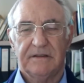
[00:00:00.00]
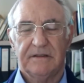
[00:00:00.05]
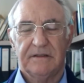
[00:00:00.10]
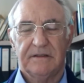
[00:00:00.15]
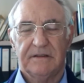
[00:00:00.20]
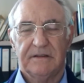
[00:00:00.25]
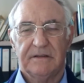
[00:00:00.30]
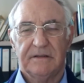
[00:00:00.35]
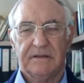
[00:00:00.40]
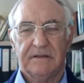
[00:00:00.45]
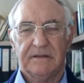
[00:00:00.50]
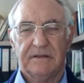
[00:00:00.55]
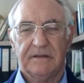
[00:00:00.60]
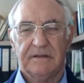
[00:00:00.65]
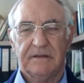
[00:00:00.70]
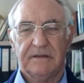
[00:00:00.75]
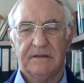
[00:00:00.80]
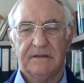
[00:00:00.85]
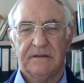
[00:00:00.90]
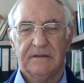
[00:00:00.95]

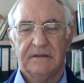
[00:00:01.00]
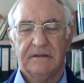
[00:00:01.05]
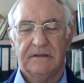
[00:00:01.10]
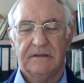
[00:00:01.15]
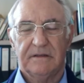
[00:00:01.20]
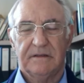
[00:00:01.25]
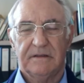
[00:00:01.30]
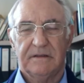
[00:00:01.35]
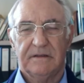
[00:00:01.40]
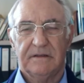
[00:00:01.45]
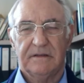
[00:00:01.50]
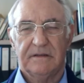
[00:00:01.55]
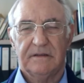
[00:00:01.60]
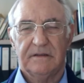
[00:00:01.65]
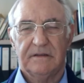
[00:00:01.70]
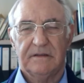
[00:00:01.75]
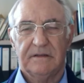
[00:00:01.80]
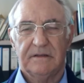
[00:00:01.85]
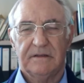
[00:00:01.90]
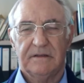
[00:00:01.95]

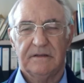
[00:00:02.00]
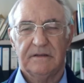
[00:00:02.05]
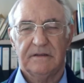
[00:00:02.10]
Nobody speaks.